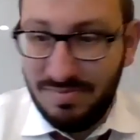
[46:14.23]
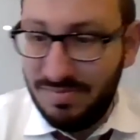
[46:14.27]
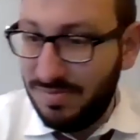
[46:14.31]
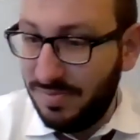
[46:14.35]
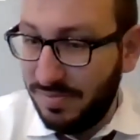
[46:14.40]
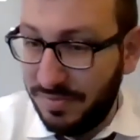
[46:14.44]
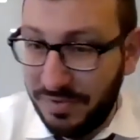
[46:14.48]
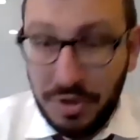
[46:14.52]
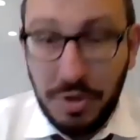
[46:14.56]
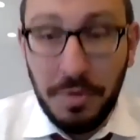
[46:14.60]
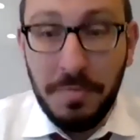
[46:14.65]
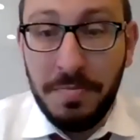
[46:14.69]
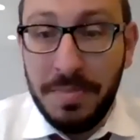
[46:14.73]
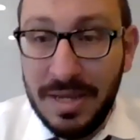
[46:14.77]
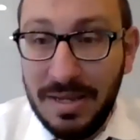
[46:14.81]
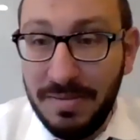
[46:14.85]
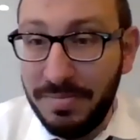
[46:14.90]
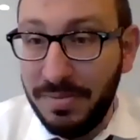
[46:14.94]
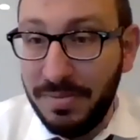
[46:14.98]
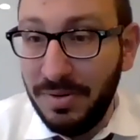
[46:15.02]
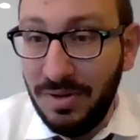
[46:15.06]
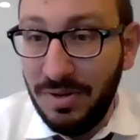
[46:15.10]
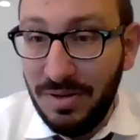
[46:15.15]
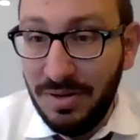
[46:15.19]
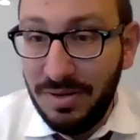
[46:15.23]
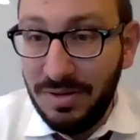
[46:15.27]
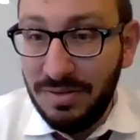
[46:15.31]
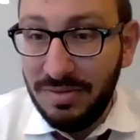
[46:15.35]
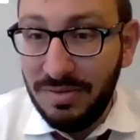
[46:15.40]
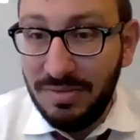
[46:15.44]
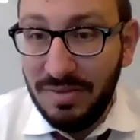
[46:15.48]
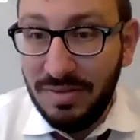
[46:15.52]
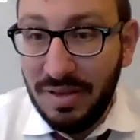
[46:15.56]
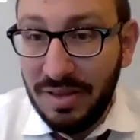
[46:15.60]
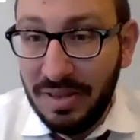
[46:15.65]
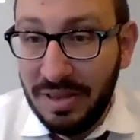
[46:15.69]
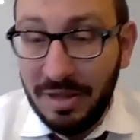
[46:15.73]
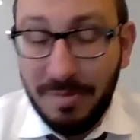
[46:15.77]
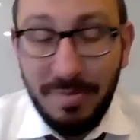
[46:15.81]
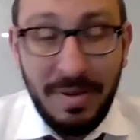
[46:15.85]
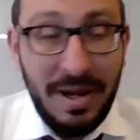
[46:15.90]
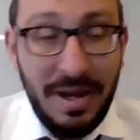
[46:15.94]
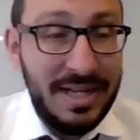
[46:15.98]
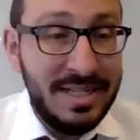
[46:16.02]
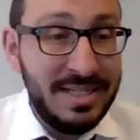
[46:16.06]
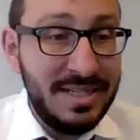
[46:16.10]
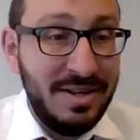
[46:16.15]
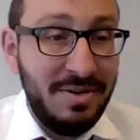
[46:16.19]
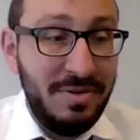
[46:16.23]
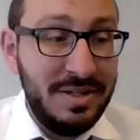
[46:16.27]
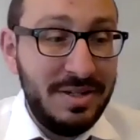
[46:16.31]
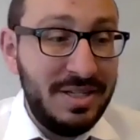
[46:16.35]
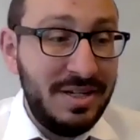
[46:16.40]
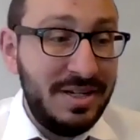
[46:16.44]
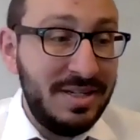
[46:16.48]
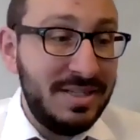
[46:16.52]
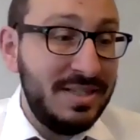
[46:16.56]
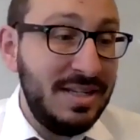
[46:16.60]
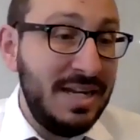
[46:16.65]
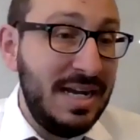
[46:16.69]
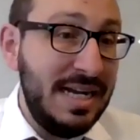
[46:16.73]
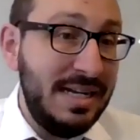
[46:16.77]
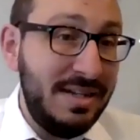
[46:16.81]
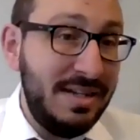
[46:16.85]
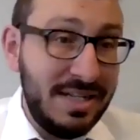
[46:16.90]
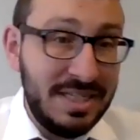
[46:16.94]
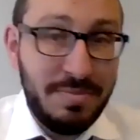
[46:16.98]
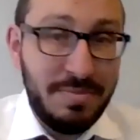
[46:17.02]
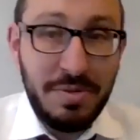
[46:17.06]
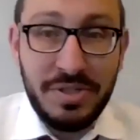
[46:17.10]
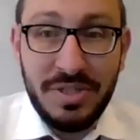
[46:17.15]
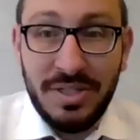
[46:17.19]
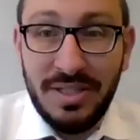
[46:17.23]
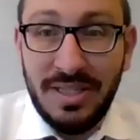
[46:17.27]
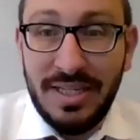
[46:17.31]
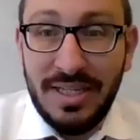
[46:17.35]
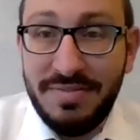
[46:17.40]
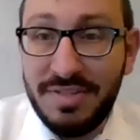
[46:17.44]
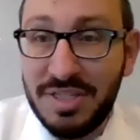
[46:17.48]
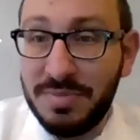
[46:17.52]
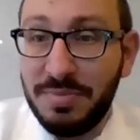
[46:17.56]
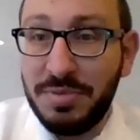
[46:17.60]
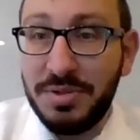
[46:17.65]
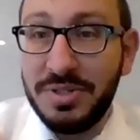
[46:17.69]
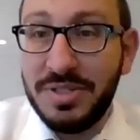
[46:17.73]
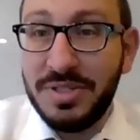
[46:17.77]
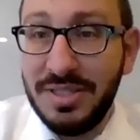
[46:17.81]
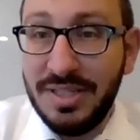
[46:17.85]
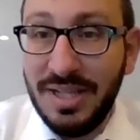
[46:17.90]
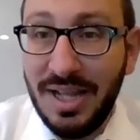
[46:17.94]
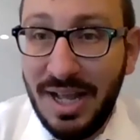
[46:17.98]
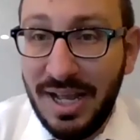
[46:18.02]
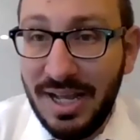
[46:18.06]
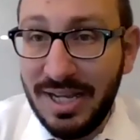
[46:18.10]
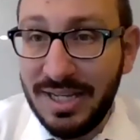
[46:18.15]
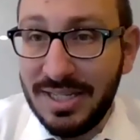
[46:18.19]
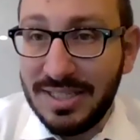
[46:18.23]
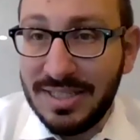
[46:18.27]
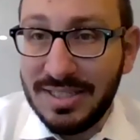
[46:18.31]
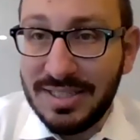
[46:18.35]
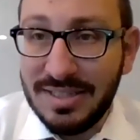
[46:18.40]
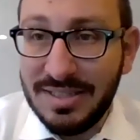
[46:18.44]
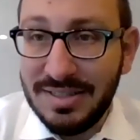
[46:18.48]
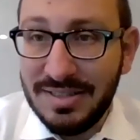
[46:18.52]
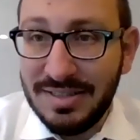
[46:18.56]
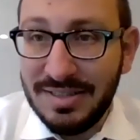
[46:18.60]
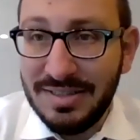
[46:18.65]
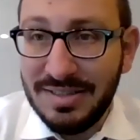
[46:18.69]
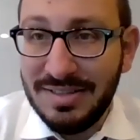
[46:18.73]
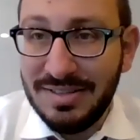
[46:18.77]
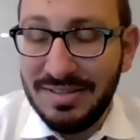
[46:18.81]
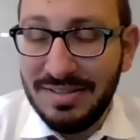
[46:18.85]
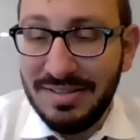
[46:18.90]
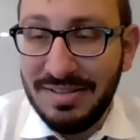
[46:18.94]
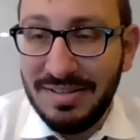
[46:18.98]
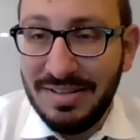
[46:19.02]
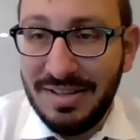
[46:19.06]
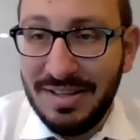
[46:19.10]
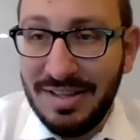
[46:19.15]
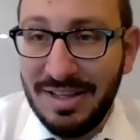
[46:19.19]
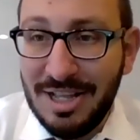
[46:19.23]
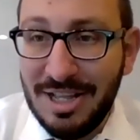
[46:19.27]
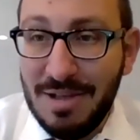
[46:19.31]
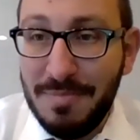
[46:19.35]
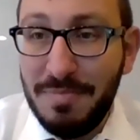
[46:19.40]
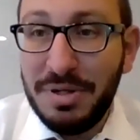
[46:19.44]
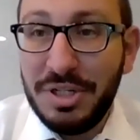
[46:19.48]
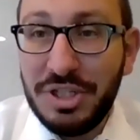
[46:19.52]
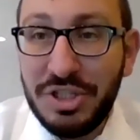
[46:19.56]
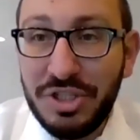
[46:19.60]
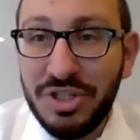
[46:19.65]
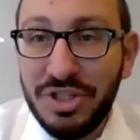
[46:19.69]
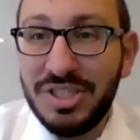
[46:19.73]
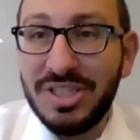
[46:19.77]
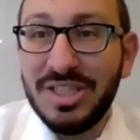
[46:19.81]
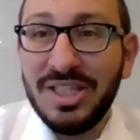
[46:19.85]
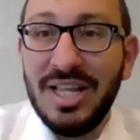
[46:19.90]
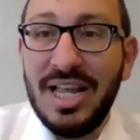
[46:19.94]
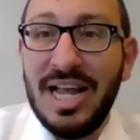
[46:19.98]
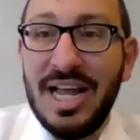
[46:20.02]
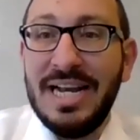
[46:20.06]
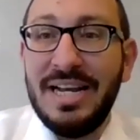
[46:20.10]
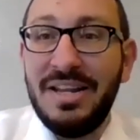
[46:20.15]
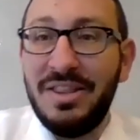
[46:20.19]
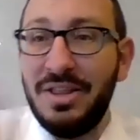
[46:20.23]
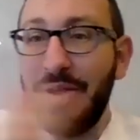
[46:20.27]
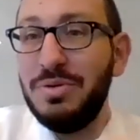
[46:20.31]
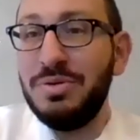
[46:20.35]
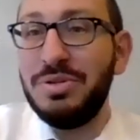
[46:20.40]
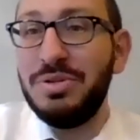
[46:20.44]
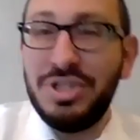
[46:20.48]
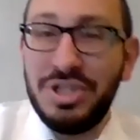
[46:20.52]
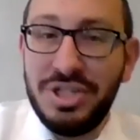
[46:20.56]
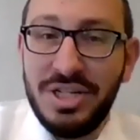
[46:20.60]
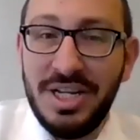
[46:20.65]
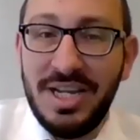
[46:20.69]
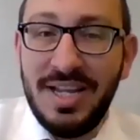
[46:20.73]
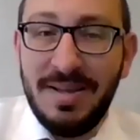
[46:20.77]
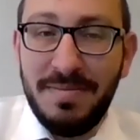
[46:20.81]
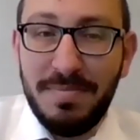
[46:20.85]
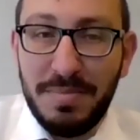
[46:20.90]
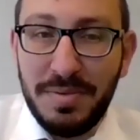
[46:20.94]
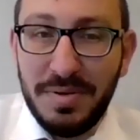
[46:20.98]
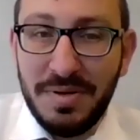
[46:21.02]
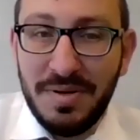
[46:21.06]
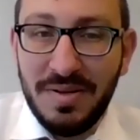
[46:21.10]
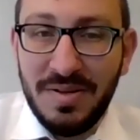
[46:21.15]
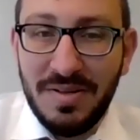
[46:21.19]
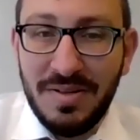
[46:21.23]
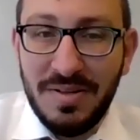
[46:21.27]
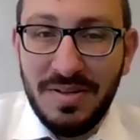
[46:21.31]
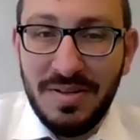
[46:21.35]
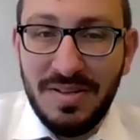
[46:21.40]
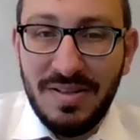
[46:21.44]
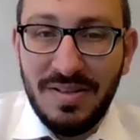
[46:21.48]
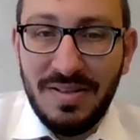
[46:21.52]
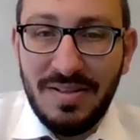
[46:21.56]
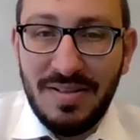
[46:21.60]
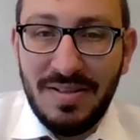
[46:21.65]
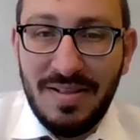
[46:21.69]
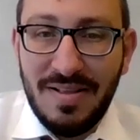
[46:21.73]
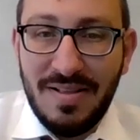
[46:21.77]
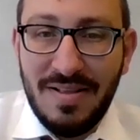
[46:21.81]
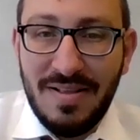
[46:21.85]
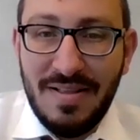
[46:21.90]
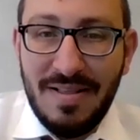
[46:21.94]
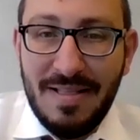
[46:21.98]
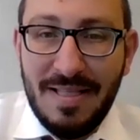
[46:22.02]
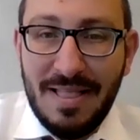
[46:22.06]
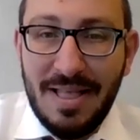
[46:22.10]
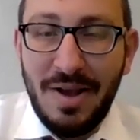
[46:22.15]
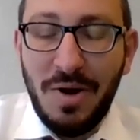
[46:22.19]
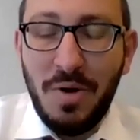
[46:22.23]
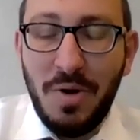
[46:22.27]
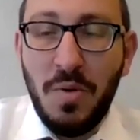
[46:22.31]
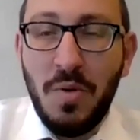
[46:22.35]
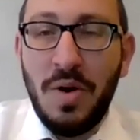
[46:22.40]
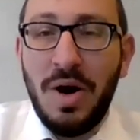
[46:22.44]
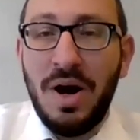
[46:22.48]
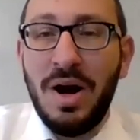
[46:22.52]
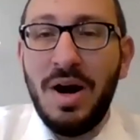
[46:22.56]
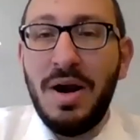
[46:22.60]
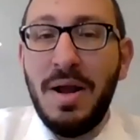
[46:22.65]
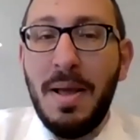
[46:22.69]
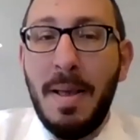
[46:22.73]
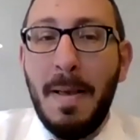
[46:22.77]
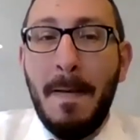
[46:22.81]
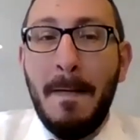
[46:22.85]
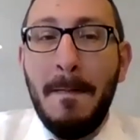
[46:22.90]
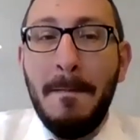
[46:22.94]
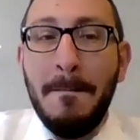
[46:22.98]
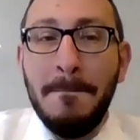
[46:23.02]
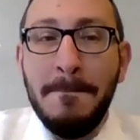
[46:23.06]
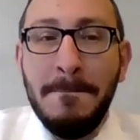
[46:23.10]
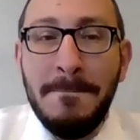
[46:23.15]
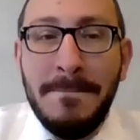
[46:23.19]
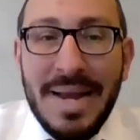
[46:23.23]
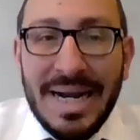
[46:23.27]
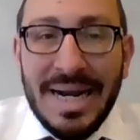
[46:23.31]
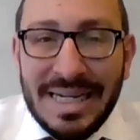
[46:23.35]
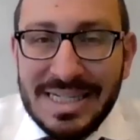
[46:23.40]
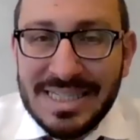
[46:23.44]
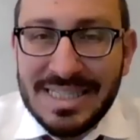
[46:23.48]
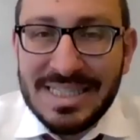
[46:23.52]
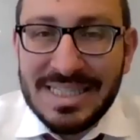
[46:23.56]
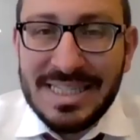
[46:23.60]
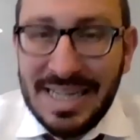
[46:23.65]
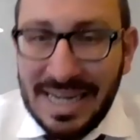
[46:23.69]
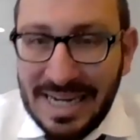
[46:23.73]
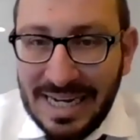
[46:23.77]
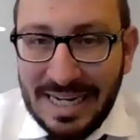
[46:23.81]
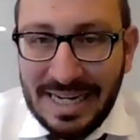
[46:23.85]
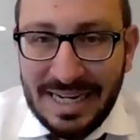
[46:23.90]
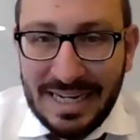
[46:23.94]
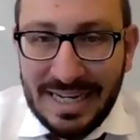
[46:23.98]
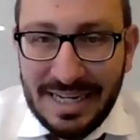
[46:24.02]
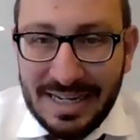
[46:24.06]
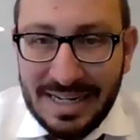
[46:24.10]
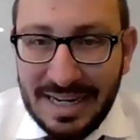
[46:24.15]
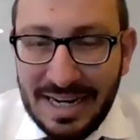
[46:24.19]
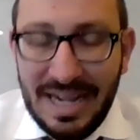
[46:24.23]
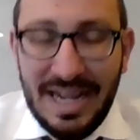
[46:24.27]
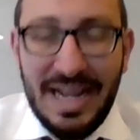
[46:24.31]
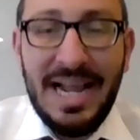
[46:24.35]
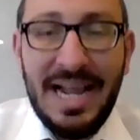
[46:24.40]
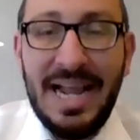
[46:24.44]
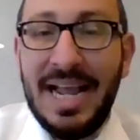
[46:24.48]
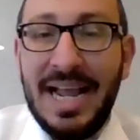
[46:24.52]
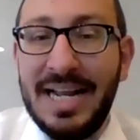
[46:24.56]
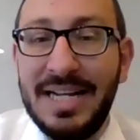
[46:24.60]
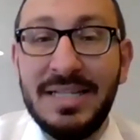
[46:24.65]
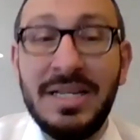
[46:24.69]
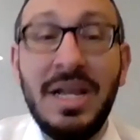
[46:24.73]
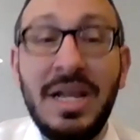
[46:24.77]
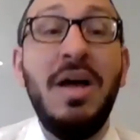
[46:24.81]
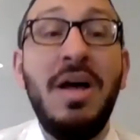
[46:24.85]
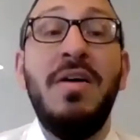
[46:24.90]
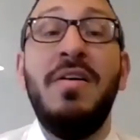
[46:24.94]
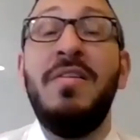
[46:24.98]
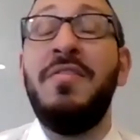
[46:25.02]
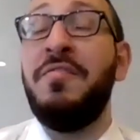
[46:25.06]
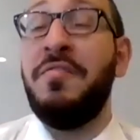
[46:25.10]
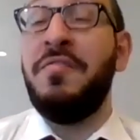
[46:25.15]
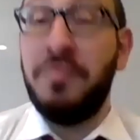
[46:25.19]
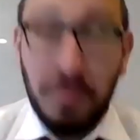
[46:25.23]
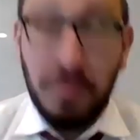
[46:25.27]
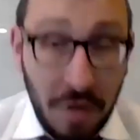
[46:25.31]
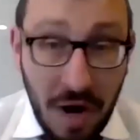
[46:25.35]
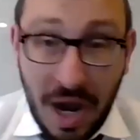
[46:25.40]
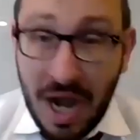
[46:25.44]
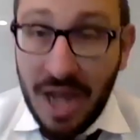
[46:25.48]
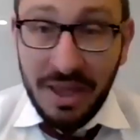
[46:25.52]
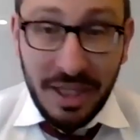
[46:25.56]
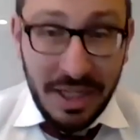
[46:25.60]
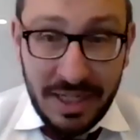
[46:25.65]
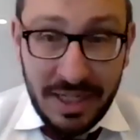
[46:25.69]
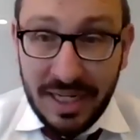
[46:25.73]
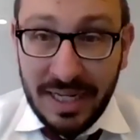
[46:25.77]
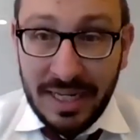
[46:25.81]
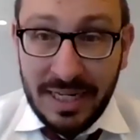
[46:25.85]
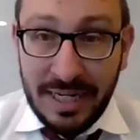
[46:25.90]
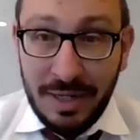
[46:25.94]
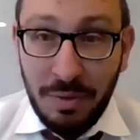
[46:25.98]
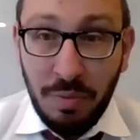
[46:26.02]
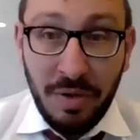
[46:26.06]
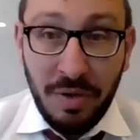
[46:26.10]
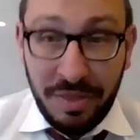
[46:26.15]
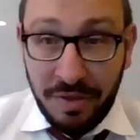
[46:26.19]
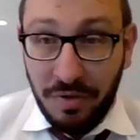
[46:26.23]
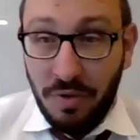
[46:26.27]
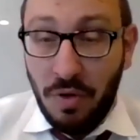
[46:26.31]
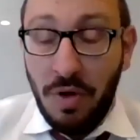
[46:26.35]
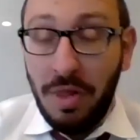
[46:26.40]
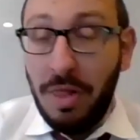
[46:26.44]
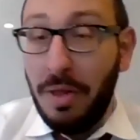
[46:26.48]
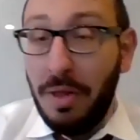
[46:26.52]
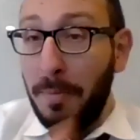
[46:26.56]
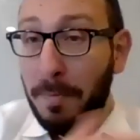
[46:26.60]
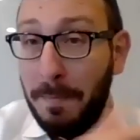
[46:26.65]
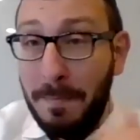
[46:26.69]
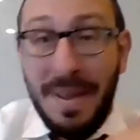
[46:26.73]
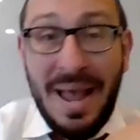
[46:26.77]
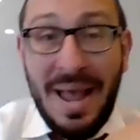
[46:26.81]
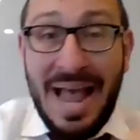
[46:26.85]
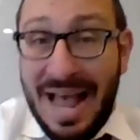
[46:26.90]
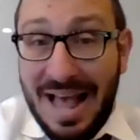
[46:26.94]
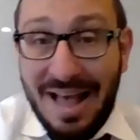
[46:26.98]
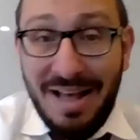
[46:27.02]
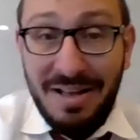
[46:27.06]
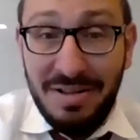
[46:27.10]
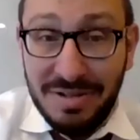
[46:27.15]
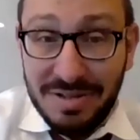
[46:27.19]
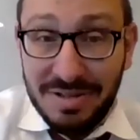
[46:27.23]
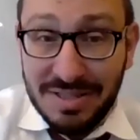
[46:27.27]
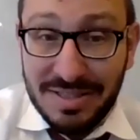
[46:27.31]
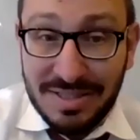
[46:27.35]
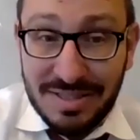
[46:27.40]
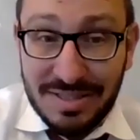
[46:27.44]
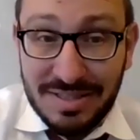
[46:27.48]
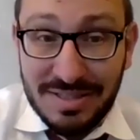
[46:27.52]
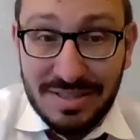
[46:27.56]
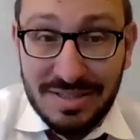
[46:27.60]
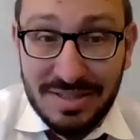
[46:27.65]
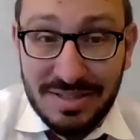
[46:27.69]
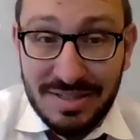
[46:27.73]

few people, the Almighty is going to decide this person lives, this person dies. But just like those sheep who are mixing and frolicking with all our pals